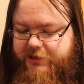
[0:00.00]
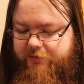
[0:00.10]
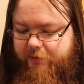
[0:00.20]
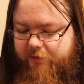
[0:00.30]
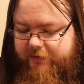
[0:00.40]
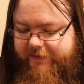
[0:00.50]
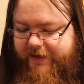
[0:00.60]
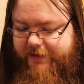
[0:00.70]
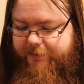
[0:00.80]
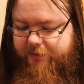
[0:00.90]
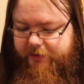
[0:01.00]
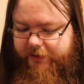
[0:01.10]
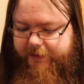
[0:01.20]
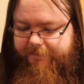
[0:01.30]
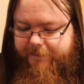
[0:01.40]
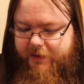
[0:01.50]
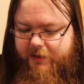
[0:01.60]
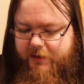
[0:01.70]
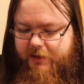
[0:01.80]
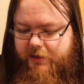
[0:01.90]
Taroka deck booklet,
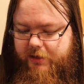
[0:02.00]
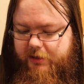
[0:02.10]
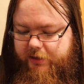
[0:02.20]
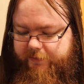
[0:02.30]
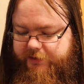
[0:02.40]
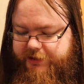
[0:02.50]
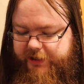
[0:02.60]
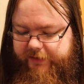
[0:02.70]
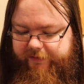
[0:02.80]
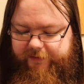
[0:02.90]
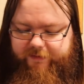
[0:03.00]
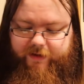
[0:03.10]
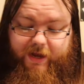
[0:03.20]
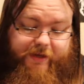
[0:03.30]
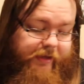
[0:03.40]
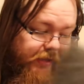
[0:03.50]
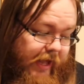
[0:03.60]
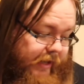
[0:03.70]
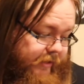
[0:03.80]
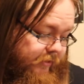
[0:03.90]
cover sheets.
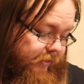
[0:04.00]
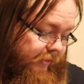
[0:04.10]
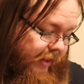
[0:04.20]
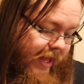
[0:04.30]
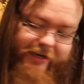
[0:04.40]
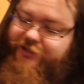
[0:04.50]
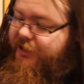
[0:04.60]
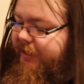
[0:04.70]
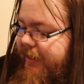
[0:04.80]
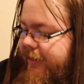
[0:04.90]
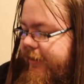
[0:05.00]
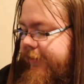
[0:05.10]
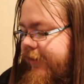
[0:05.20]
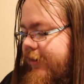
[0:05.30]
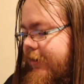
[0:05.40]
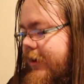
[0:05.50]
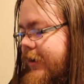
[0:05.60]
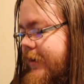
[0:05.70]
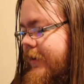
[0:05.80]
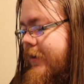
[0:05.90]
Yeah, there's a lot of shit in here. So
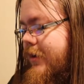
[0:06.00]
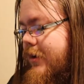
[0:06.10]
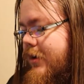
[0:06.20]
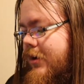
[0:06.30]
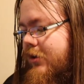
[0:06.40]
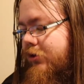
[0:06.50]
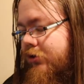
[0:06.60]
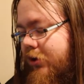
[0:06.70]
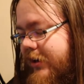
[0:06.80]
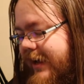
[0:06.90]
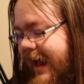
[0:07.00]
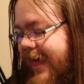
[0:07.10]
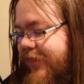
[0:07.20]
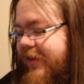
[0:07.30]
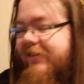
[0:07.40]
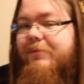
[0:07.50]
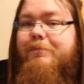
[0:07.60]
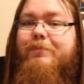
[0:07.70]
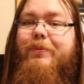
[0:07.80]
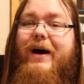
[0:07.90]
look at this
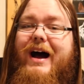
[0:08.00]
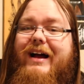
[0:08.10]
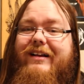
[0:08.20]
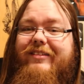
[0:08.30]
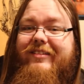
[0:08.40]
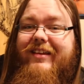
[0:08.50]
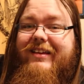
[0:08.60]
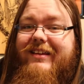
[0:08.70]
box.